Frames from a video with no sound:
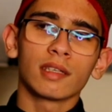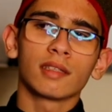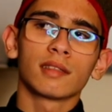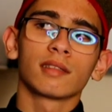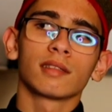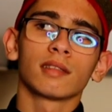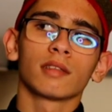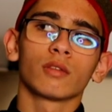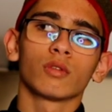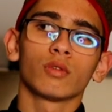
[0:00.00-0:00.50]

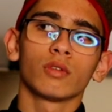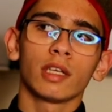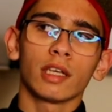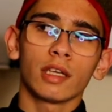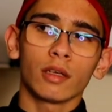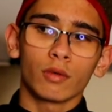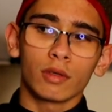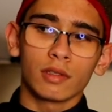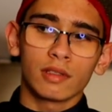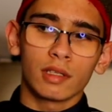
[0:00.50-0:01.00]
yes,
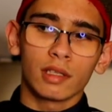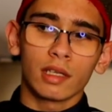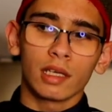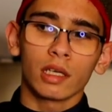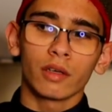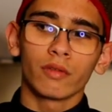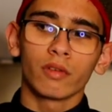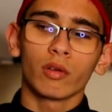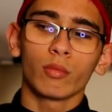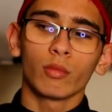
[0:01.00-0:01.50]
today was the
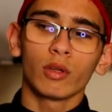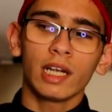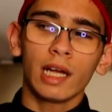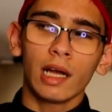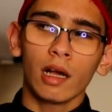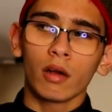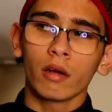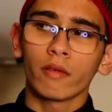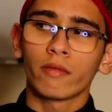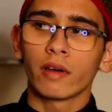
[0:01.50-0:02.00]
day of Yawmul
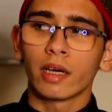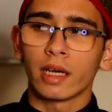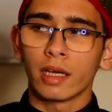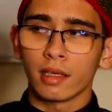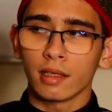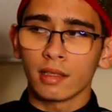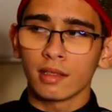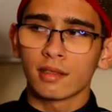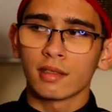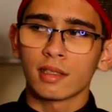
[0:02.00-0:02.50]

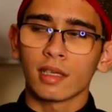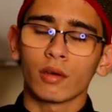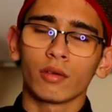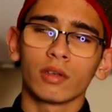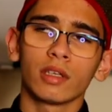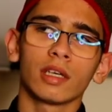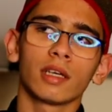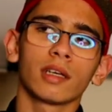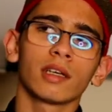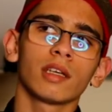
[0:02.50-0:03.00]
Arafah in
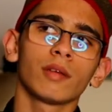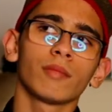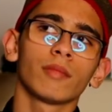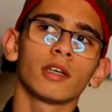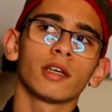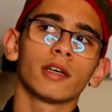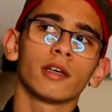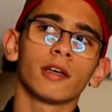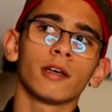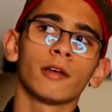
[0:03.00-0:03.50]
Saudi
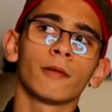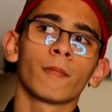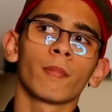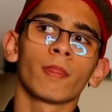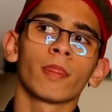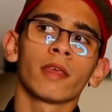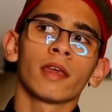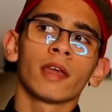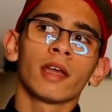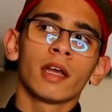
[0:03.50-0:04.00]
Arabia,
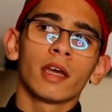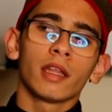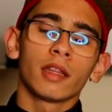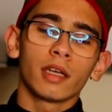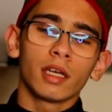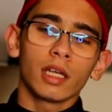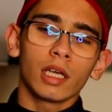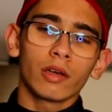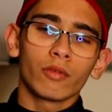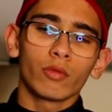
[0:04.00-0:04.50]

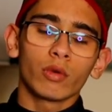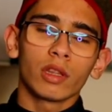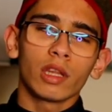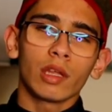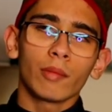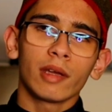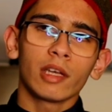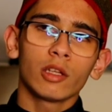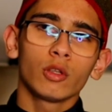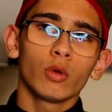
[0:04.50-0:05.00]
the day of when
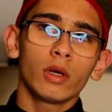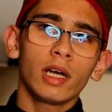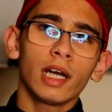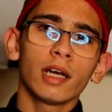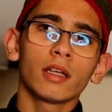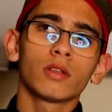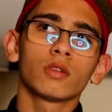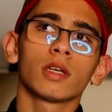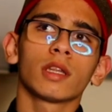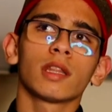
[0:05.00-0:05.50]
they make
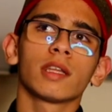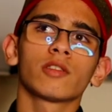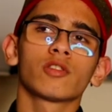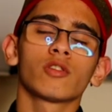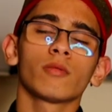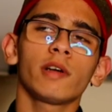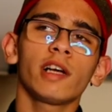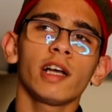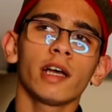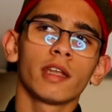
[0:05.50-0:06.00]
dua to Allah
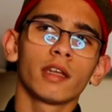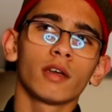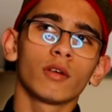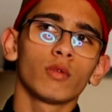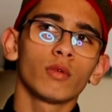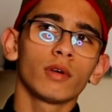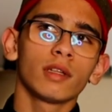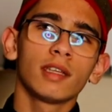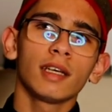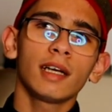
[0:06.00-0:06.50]

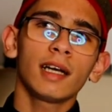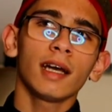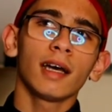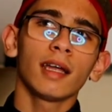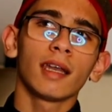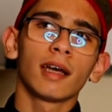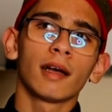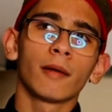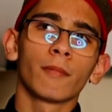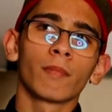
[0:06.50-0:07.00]
subhanahu wa
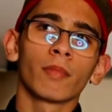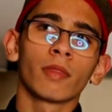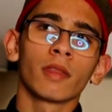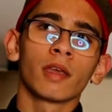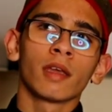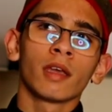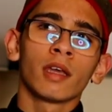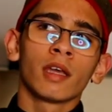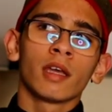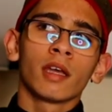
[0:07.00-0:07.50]
ta'ala,
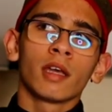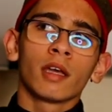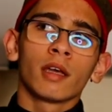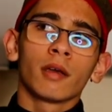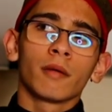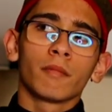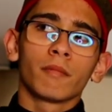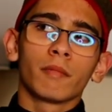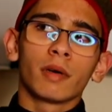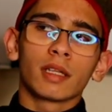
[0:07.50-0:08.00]

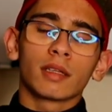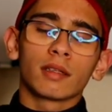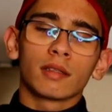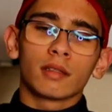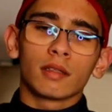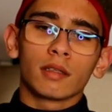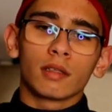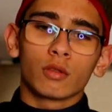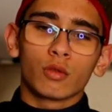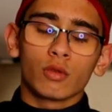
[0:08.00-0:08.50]

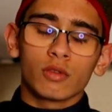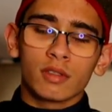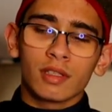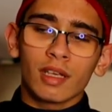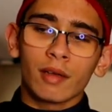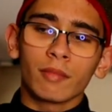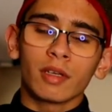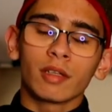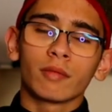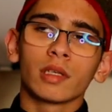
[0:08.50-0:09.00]
but to
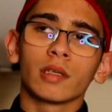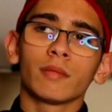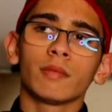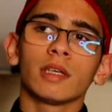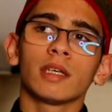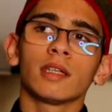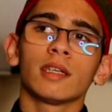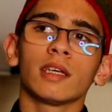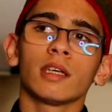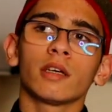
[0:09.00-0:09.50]
some it may
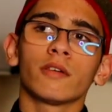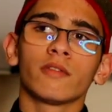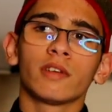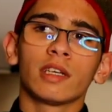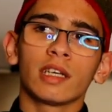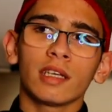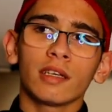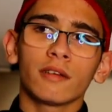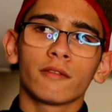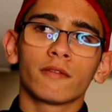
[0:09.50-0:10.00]
be a day of
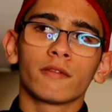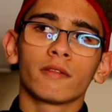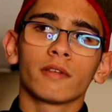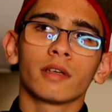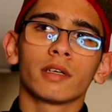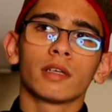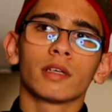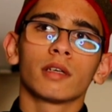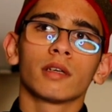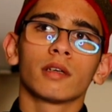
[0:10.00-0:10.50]
grief.